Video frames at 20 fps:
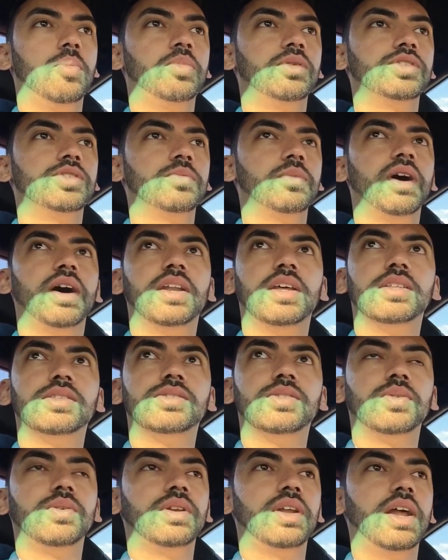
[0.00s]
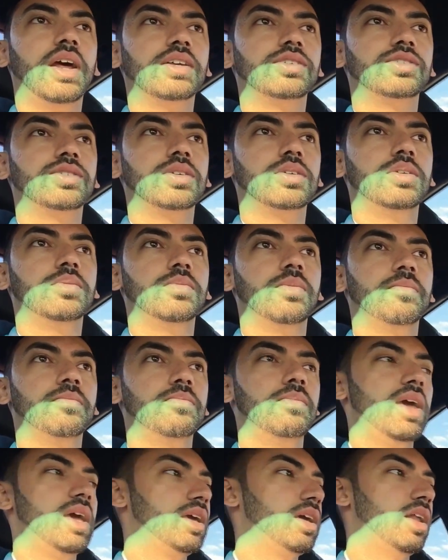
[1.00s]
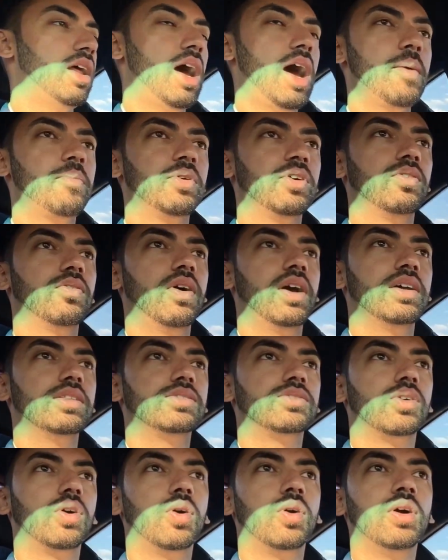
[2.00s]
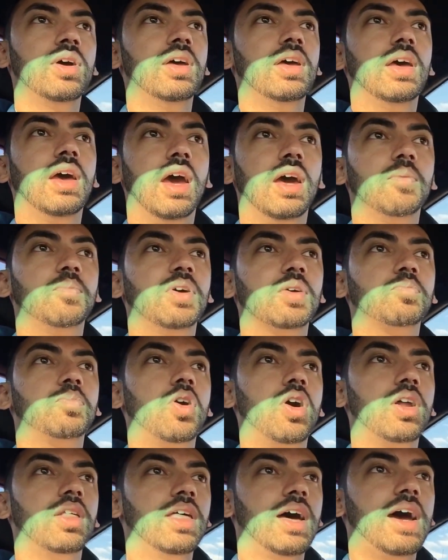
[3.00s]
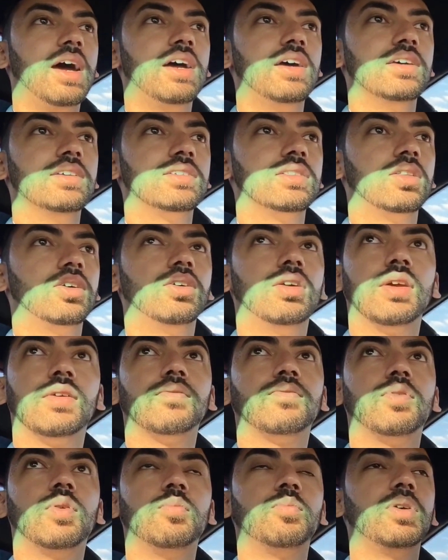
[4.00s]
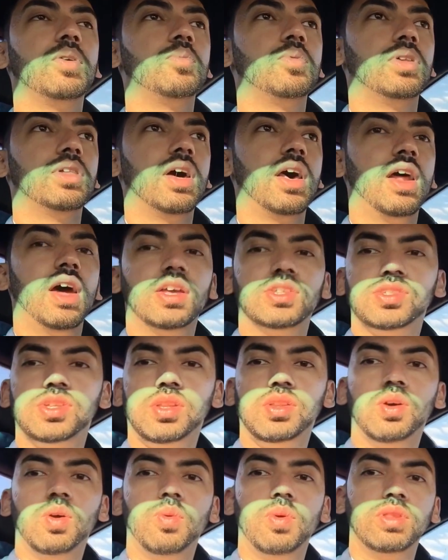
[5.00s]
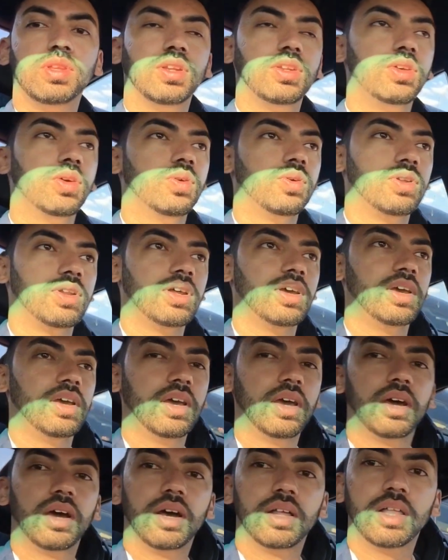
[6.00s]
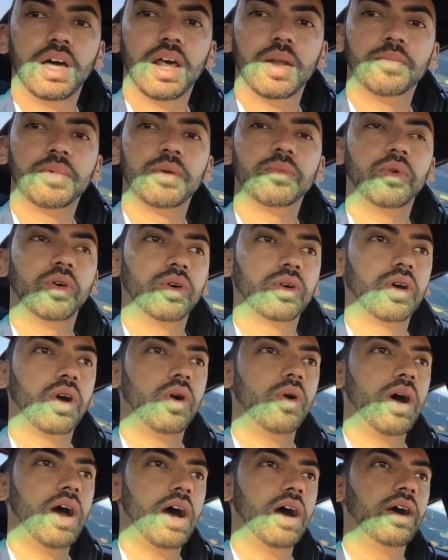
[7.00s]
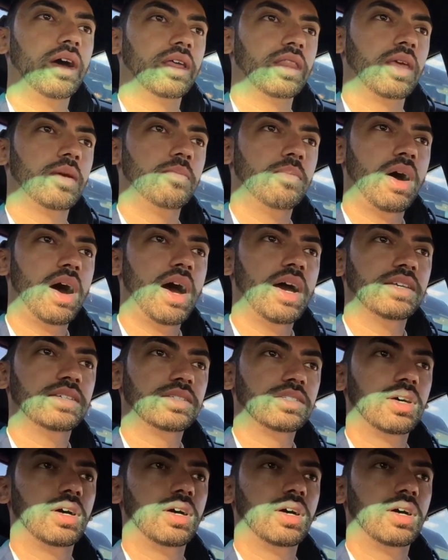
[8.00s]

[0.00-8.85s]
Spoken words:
put your mind into it and actually make it happen, right? So, and a big part of that is learning from people that actually know what they're doing. A lot of people go out and they buy